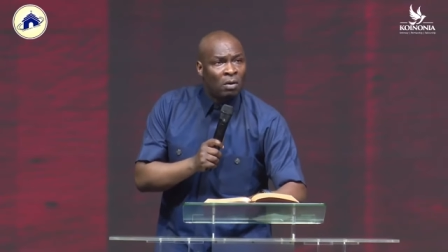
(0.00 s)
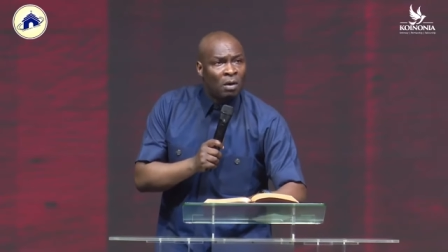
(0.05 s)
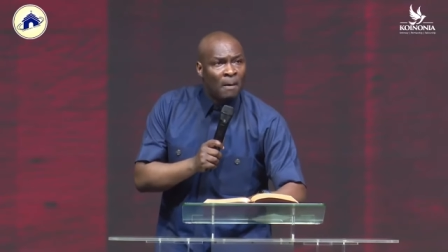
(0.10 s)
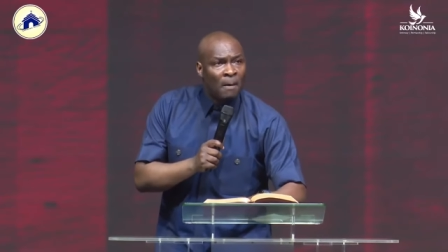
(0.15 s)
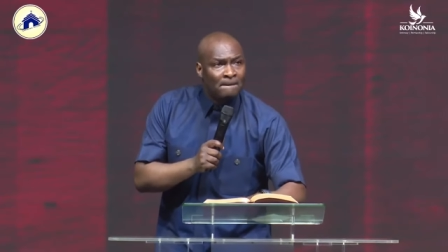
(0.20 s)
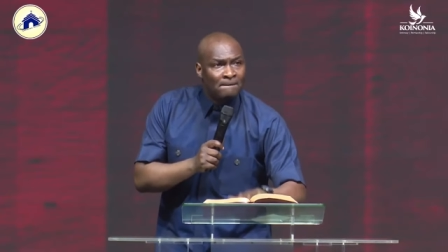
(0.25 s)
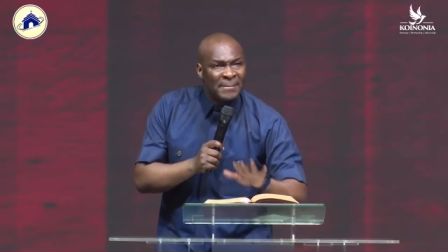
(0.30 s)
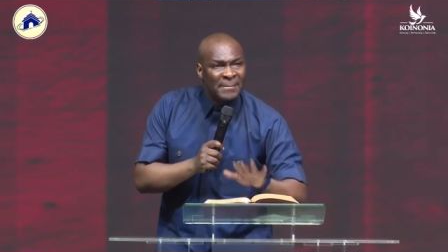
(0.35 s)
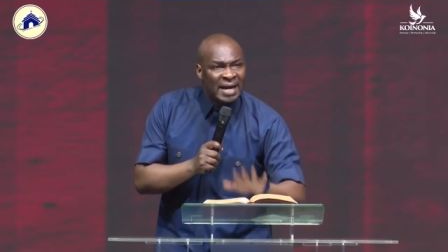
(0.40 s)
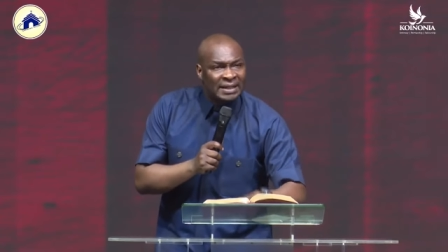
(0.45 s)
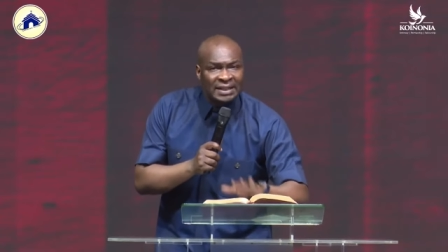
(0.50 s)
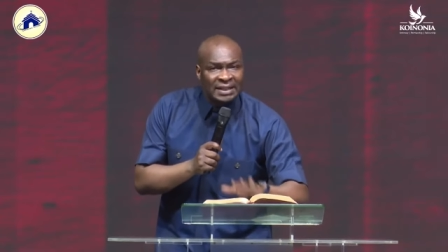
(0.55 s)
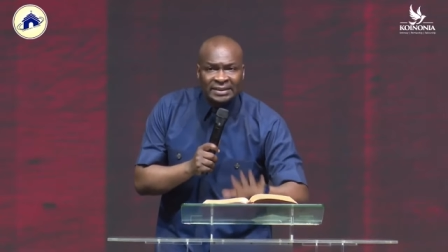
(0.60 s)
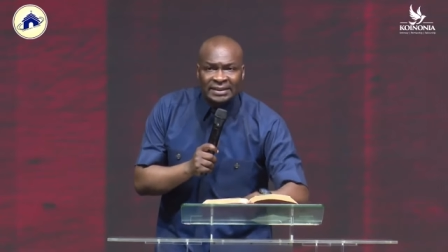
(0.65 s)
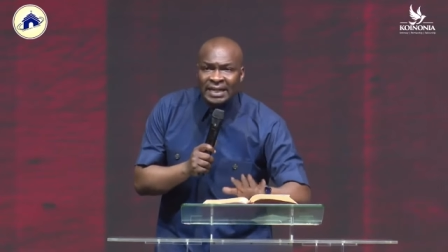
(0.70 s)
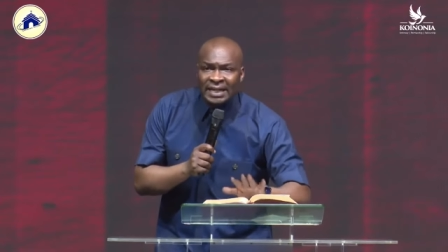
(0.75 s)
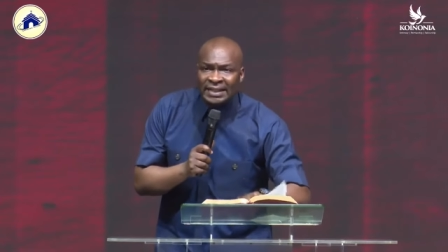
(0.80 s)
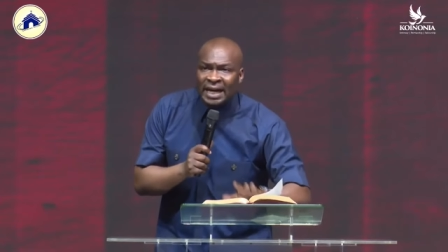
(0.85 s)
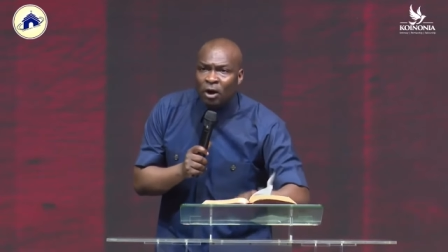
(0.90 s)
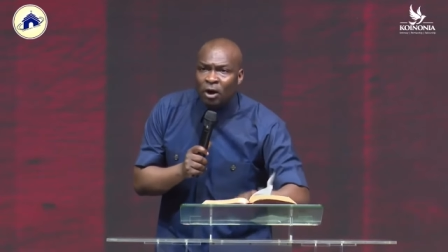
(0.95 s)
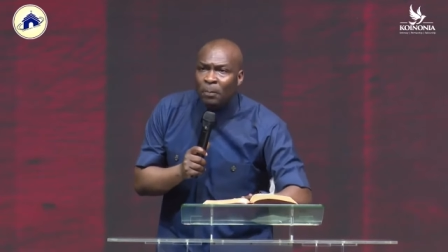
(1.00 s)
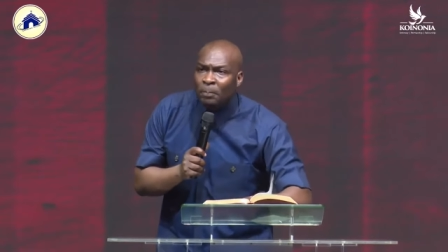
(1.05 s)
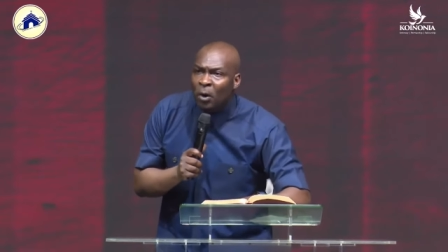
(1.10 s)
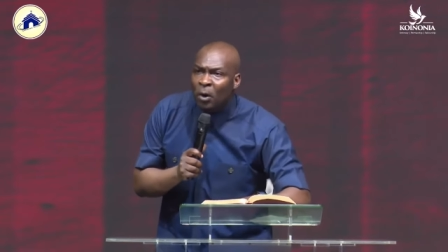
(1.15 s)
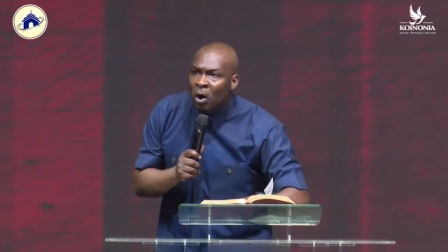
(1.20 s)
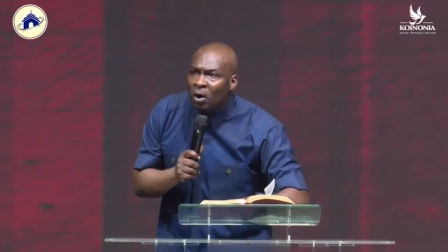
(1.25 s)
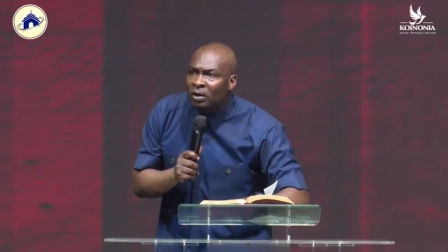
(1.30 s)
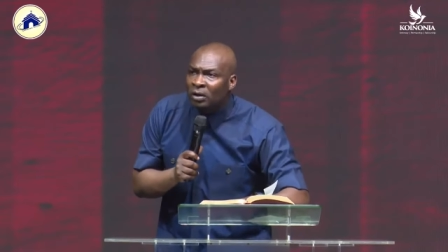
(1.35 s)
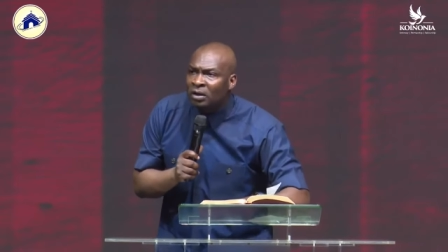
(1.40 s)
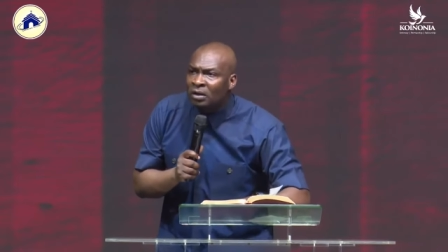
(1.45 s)
meditated
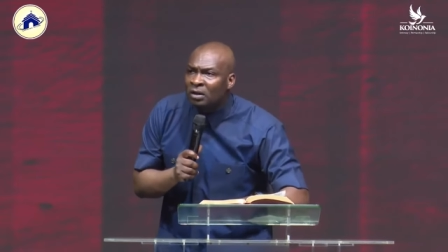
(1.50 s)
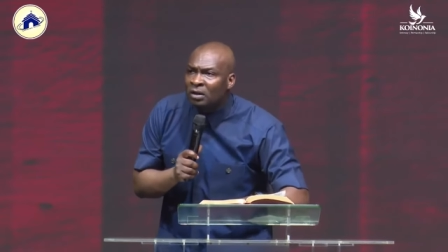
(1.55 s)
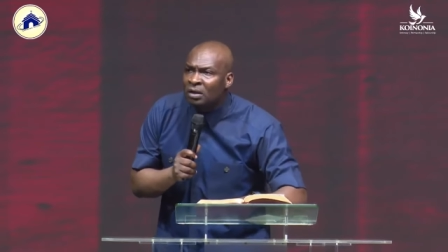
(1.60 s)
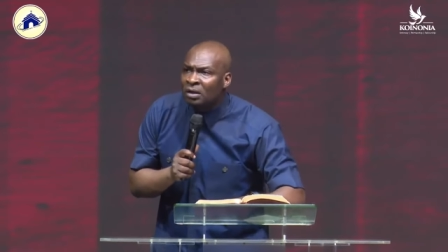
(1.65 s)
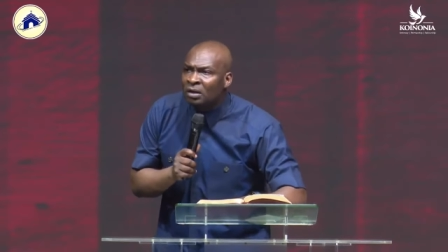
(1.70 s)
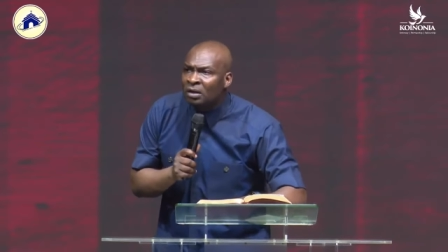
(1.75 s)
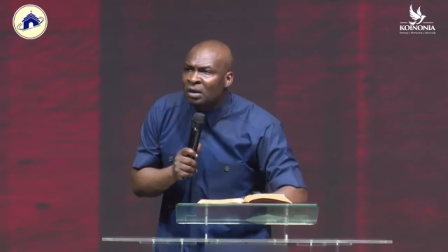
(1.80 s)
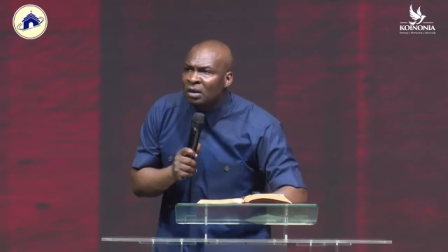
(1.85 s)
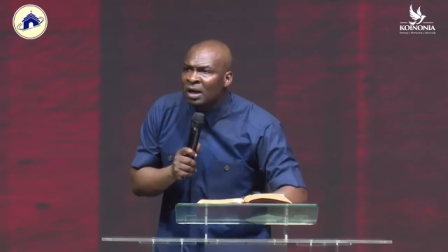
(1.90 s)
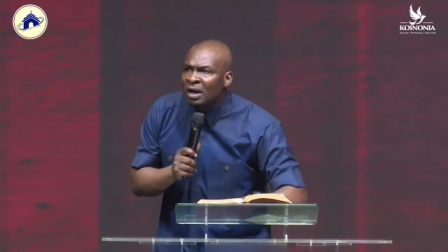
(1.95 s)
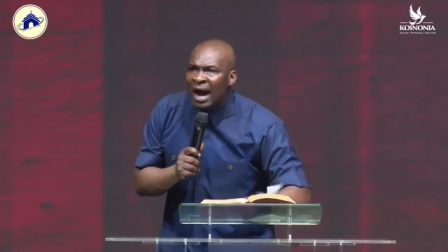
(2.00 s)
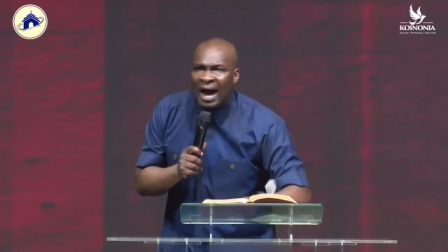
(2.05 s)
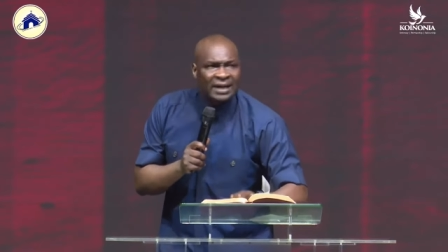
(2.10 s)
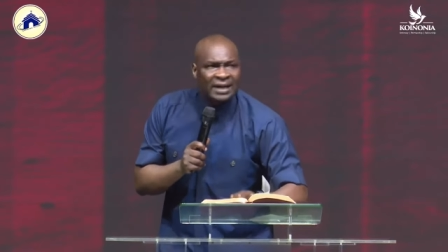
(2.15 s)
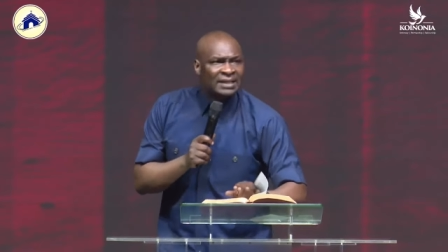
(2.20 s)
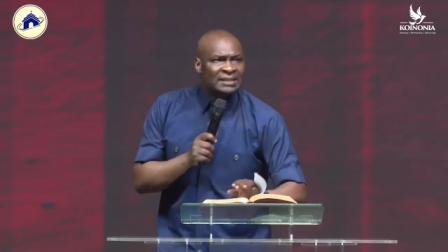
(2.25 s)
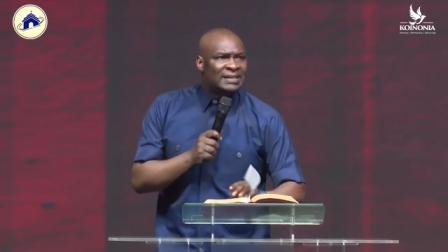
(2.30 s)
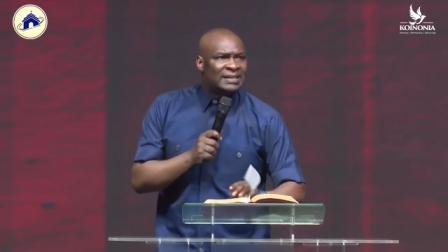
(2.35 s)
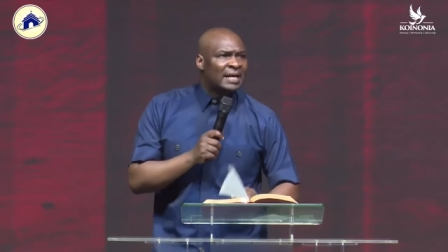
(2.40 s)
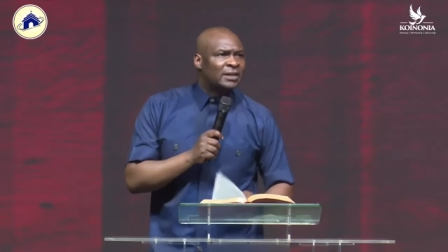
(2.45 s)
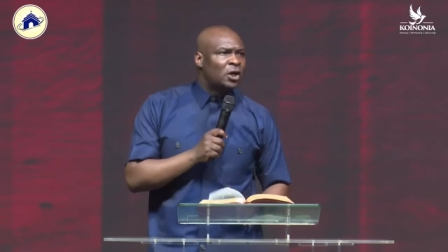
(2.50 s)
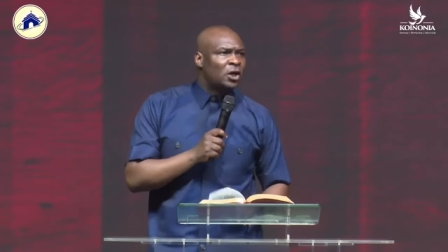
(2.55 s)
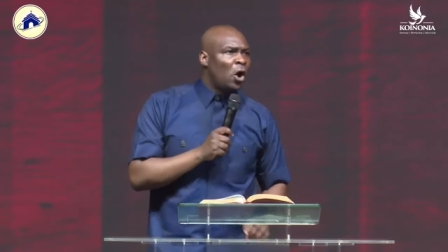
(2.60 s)
upon. And he said,